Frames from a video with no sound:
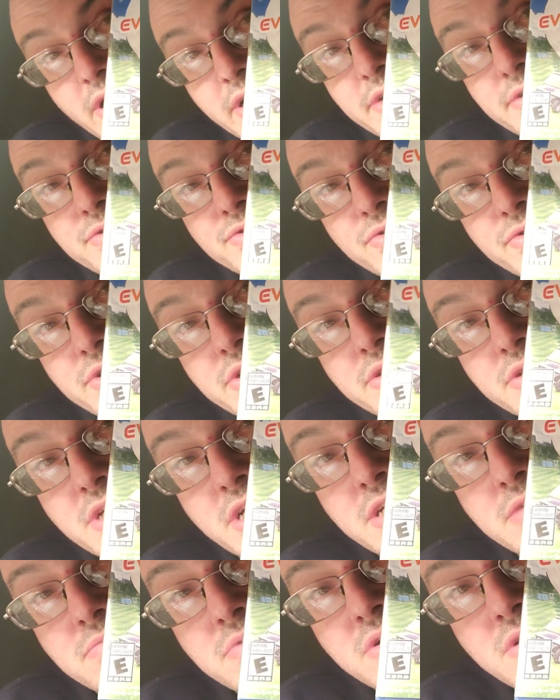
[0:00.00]
I enjoy this
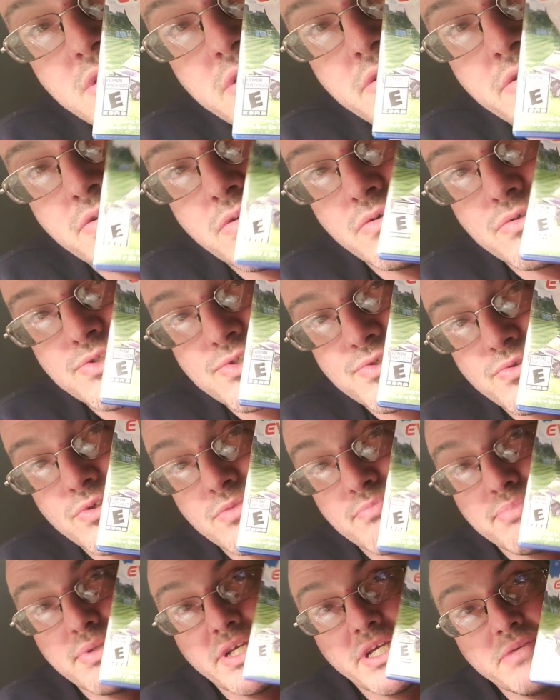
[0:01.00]
game. It was
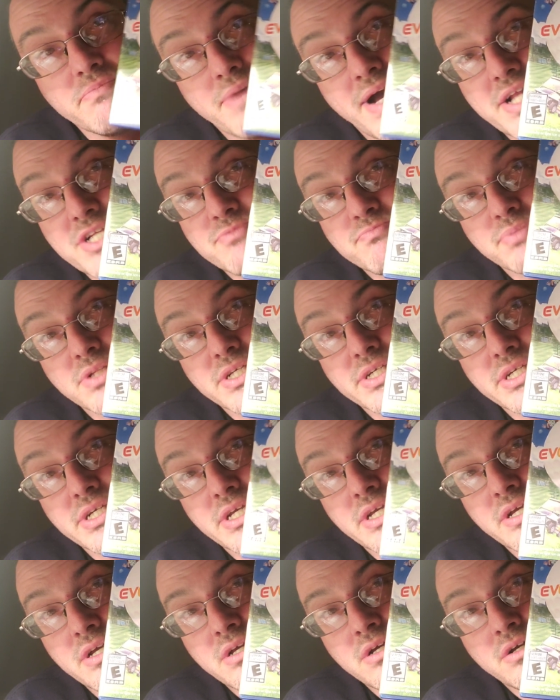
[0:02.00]
stroke play, match
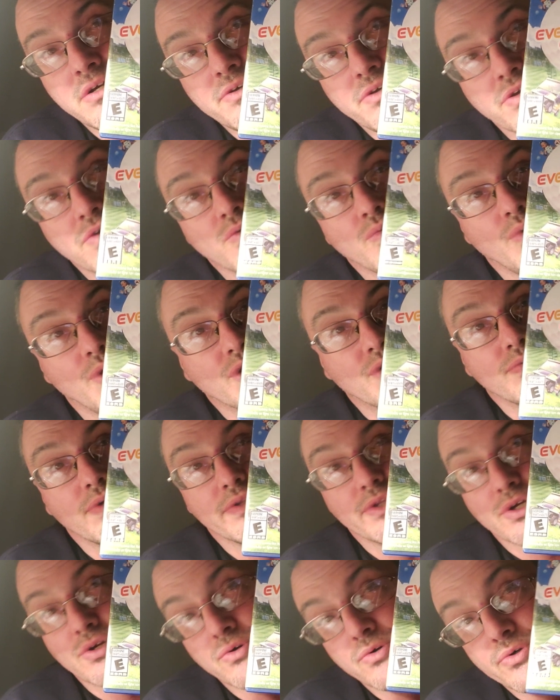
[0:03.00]
play. You could walk
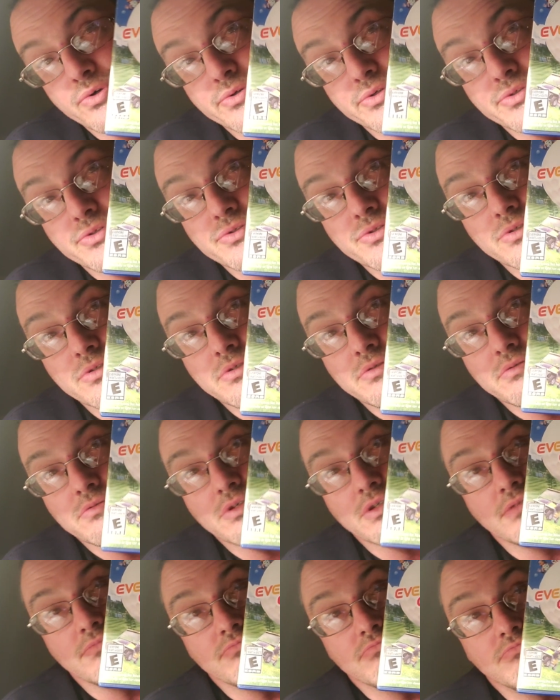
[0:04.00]
around the course,
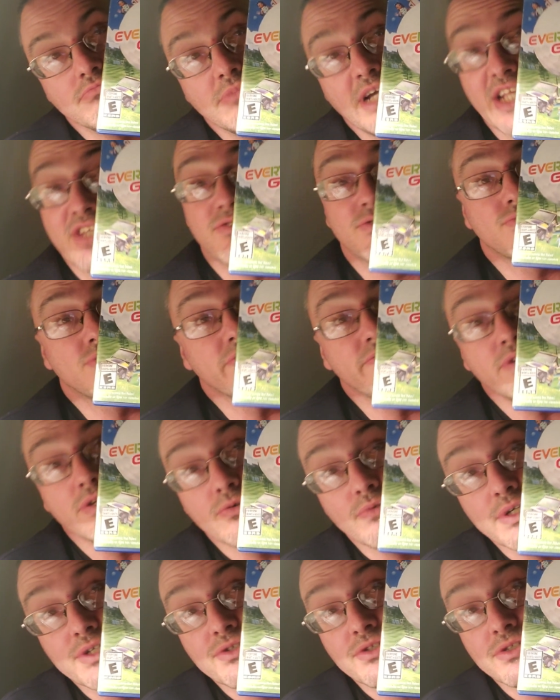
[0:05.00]
you can answer trivia
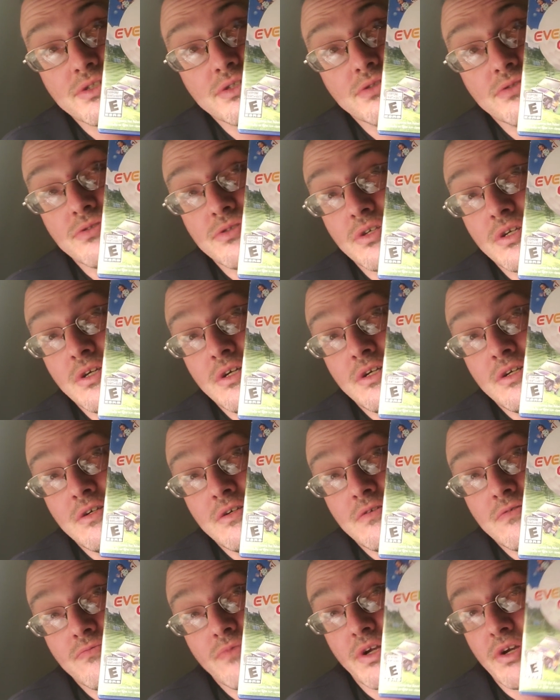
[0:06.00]
questions,
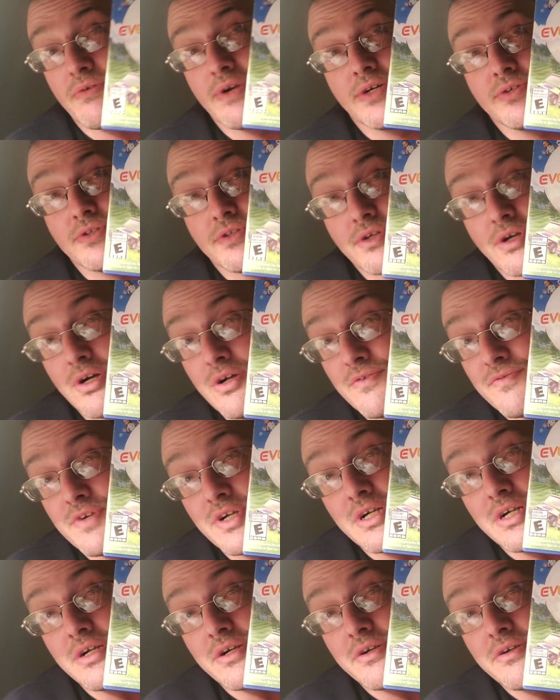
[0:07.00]
Run around in the golf
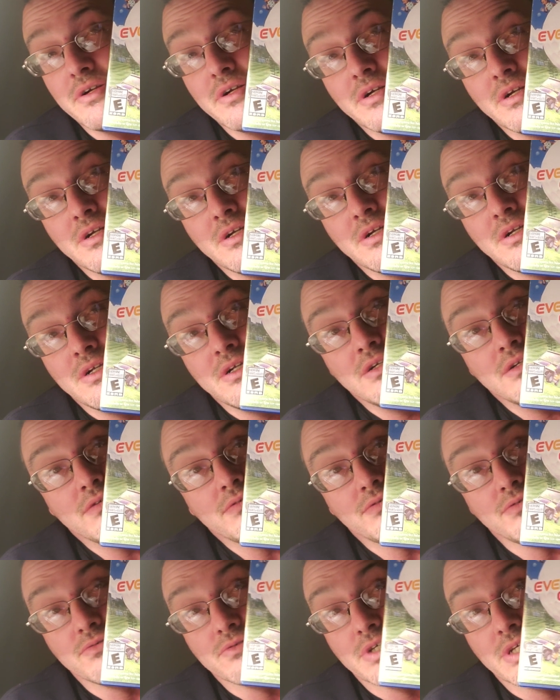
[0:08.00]
cart.
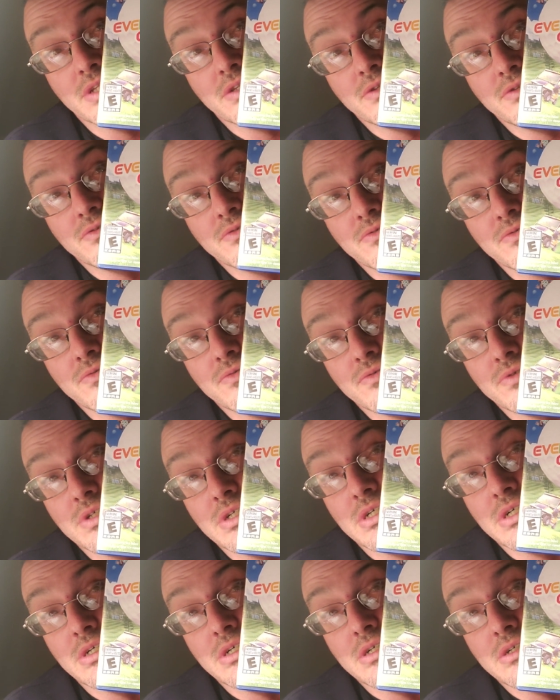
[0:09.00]
You can
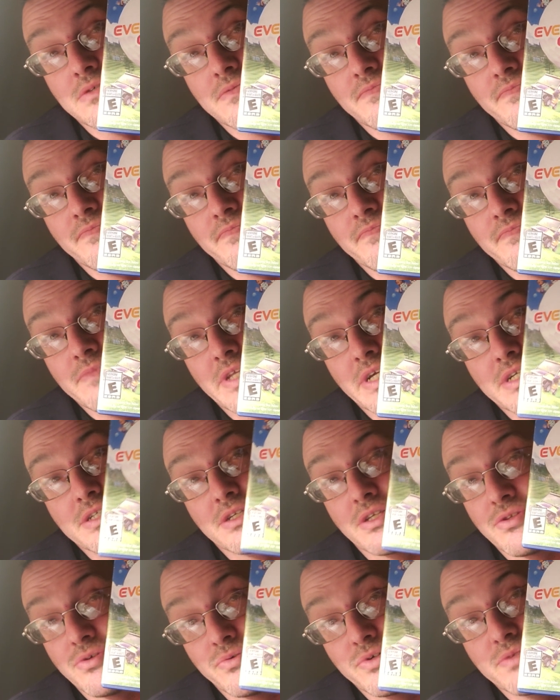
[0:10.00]
do, uh, like I
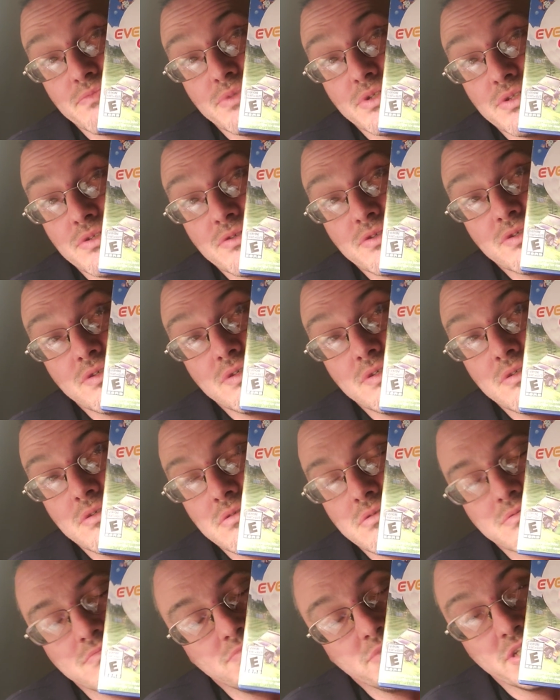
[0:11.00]
said, tournaments.
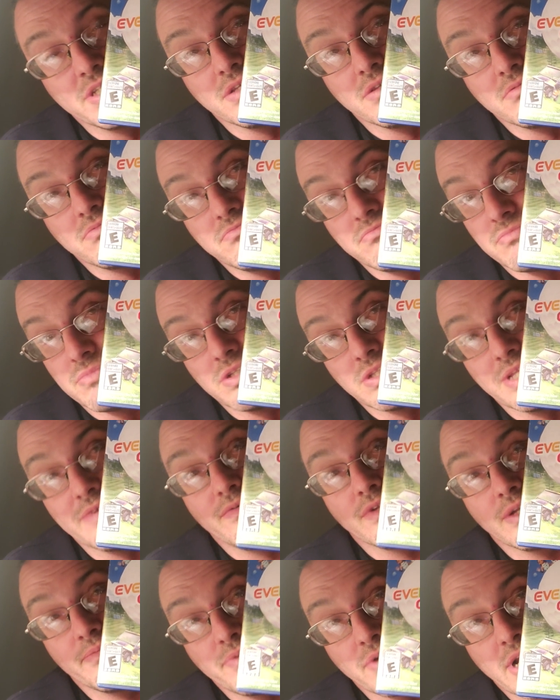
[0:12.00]
Any
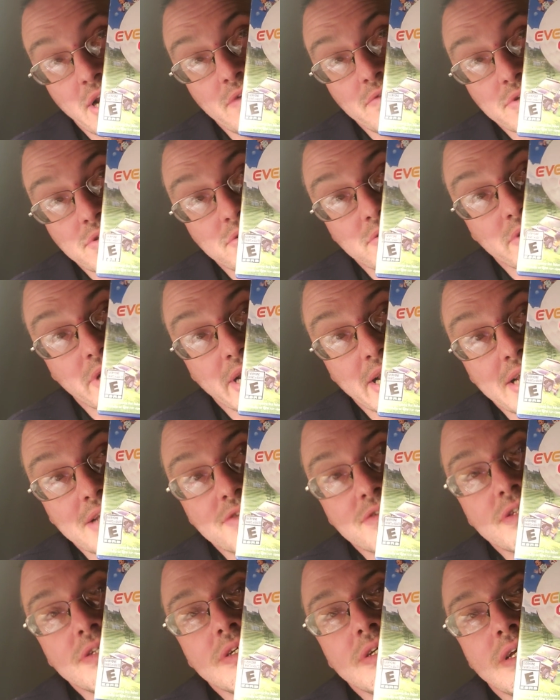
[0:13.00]
level up your character, I
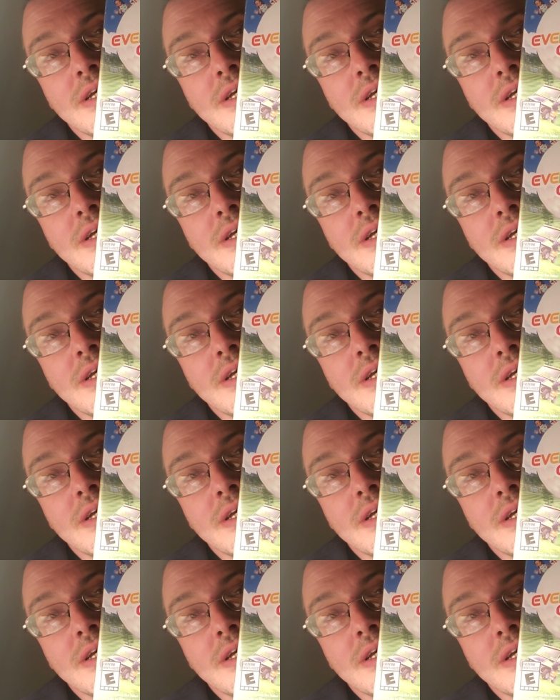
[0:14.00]
guess.